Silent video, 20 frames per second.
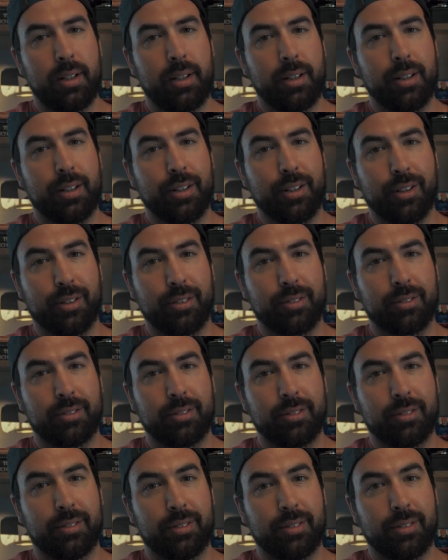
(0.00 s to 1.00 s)
you know,
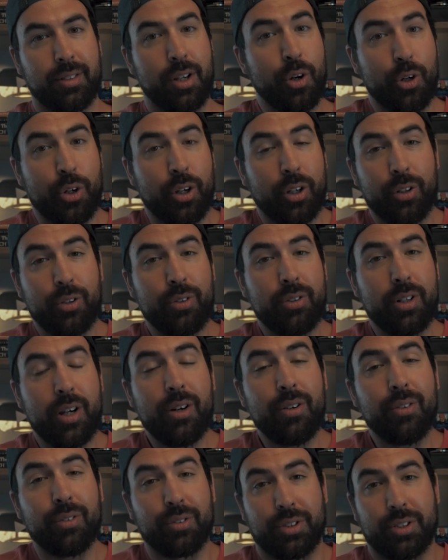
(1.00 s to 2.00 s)
who
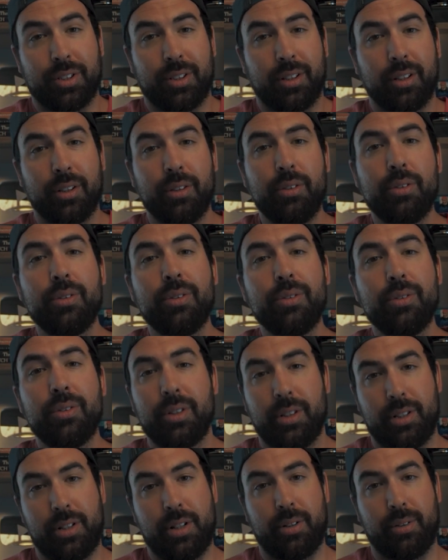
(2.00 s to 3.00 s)
knows? Who
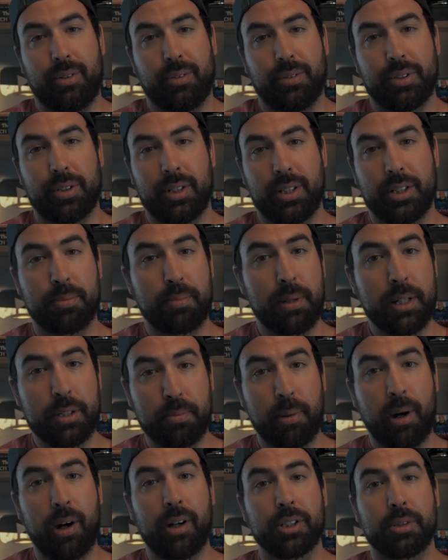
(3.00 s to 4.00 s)
knows? It's
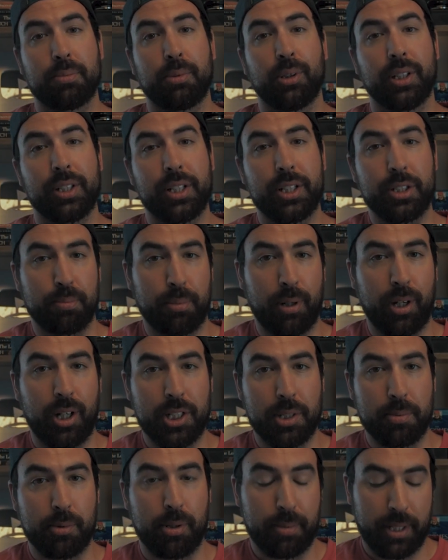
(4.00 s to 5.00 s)
possible. It is
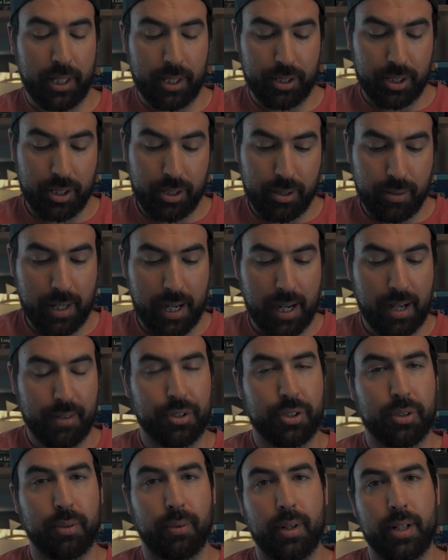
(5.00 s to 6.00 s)
possible, because you do have
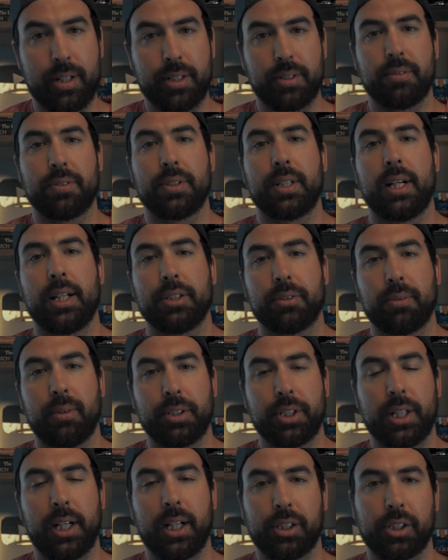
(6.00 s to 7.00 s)
stories of
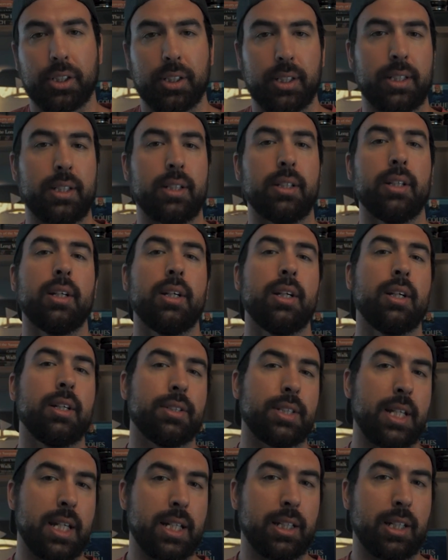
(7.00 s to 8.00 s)
Sasquatch actually
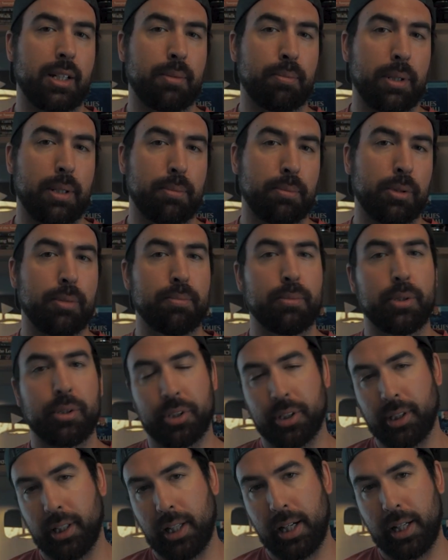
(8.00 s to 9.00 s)
taking people.
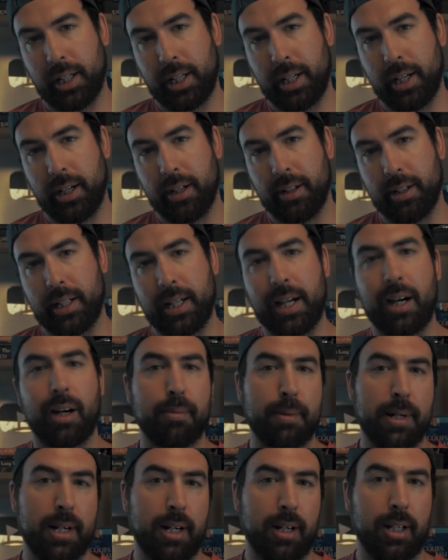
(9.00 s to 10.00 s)
Muchalat, Harry,
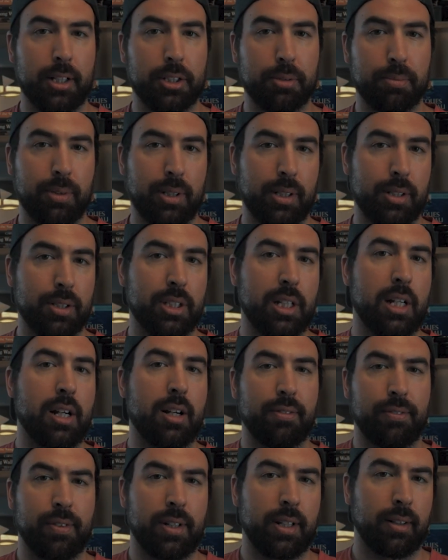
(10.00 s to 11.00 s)
Albert Ostman,
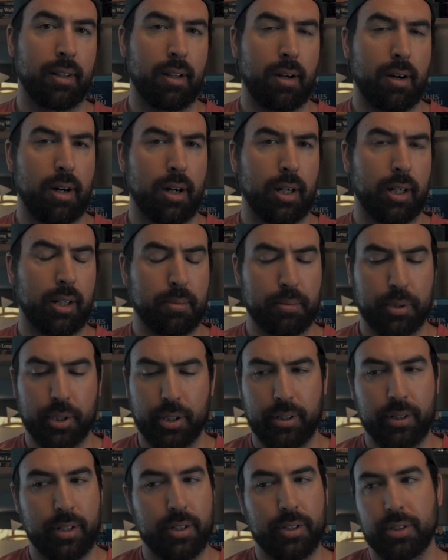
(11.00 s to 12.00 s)
Seraphine Long. I'm
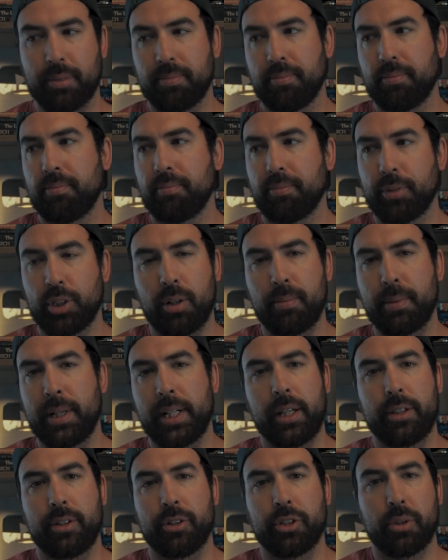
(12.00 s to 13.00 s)
sure there's so
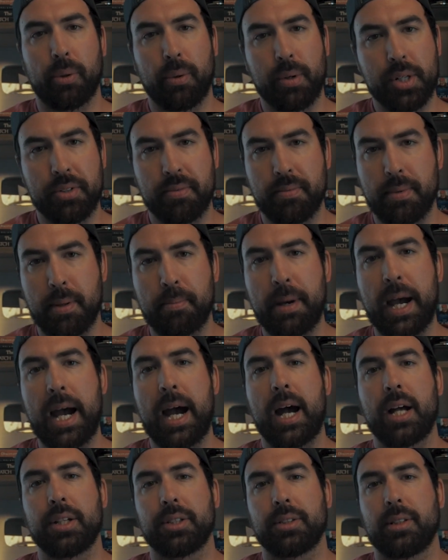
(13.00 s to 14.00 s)
many other stories from the
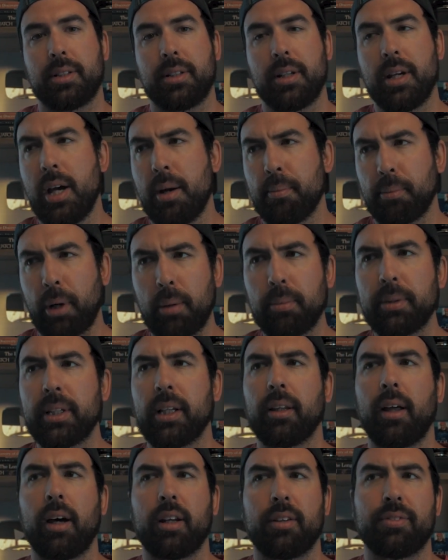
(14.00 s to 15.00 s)
past, and probably a
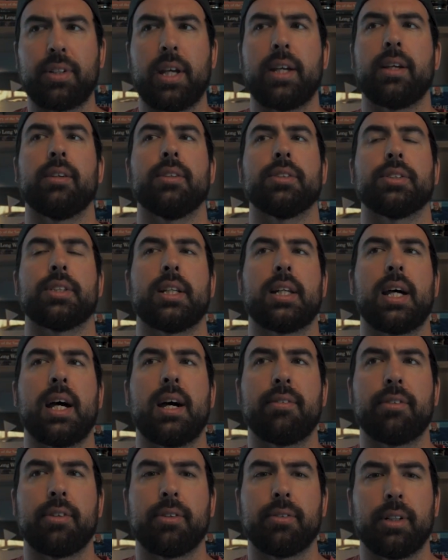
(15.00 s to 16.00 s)
lot of tales that
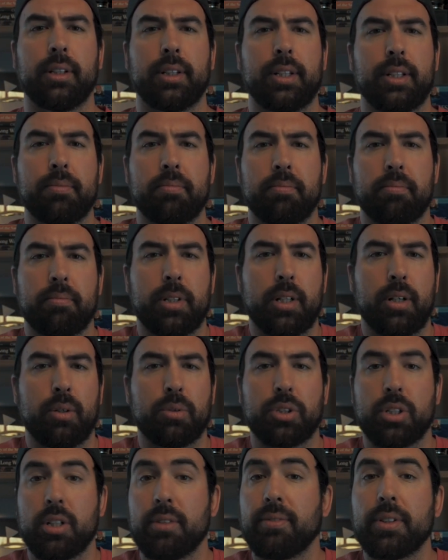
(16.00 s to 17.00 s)
haven't really, you know,
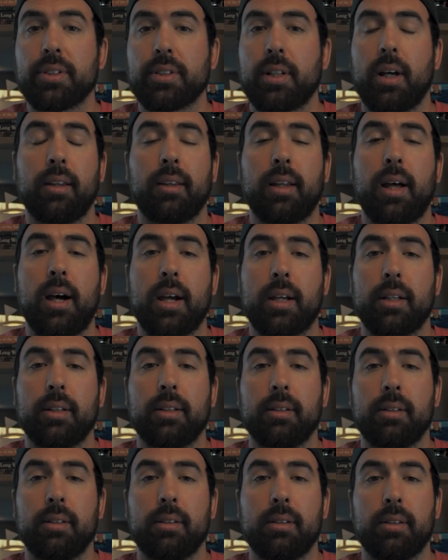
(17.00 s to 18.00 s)
surfaced online.
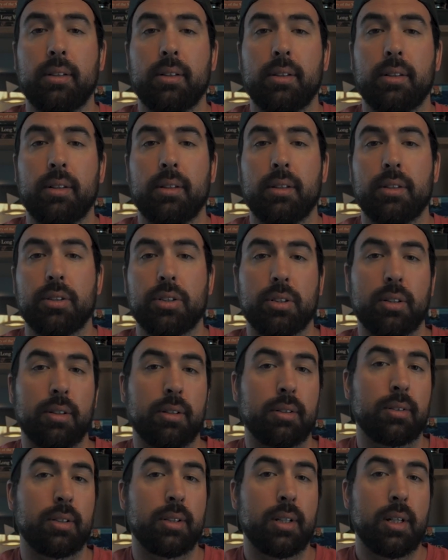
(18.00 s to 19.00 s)

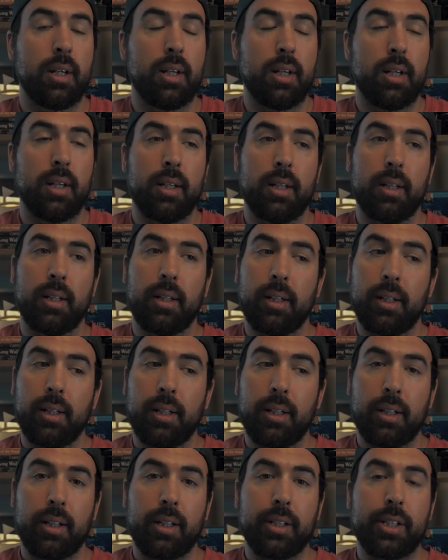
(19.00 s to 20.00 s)
So
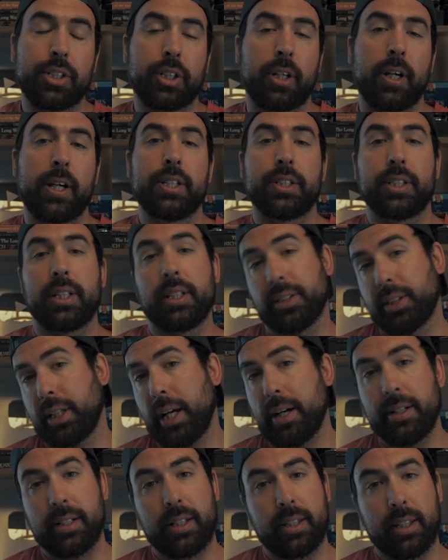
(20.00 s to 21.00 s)
it is crazy. It's
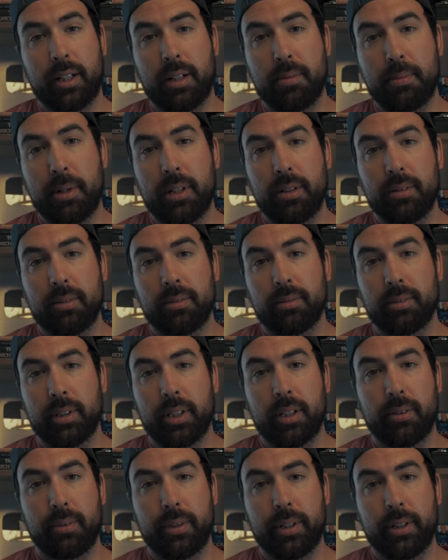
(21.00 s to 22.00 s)
scary to think about, you
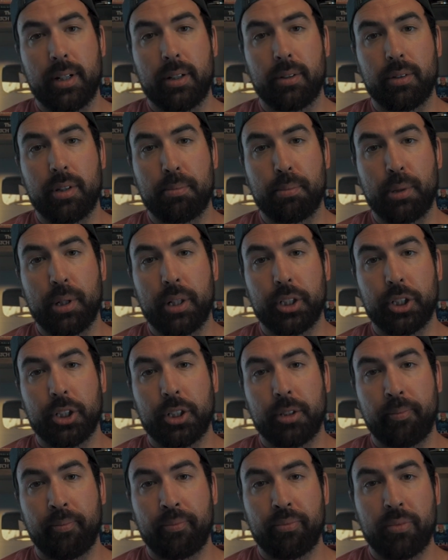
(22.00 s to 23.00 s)
know, when you're out in the
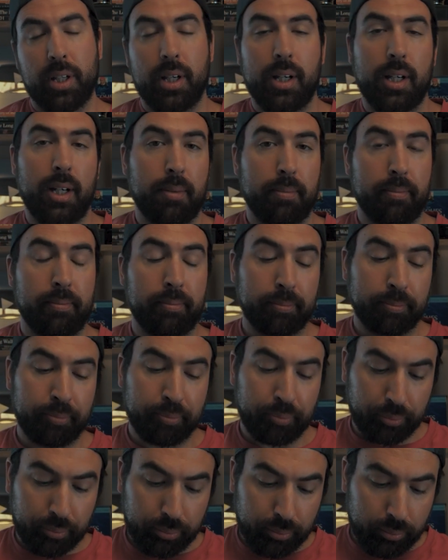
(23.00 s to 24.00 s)
bush.
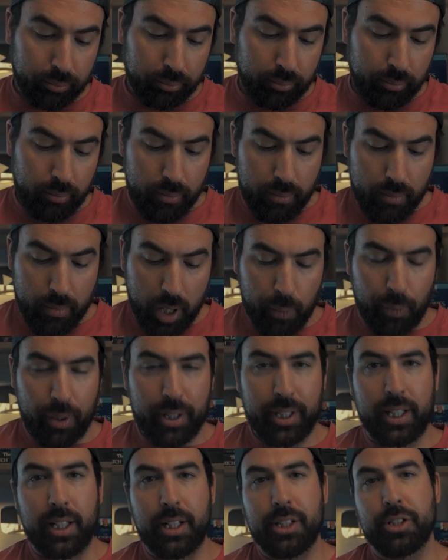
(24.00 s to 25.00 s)
I
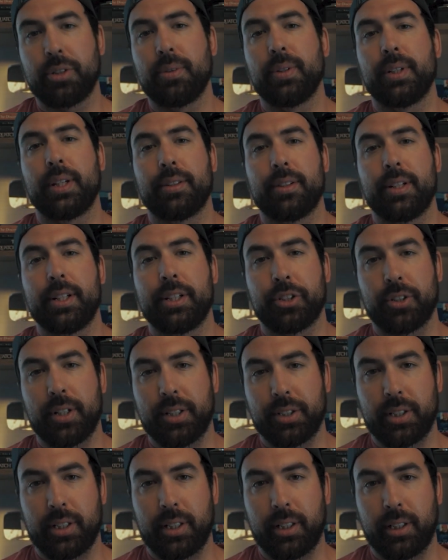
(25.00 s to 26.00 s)
want to get into another
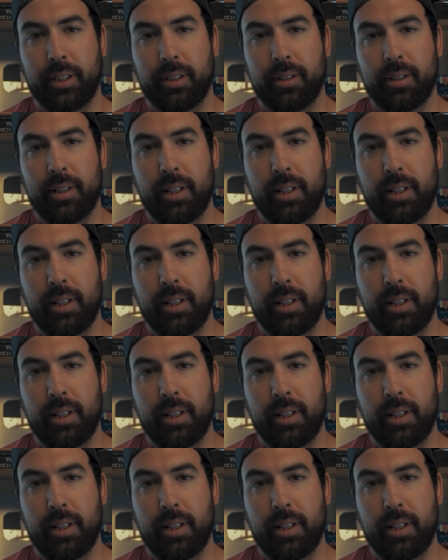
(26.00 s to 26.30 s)
interesting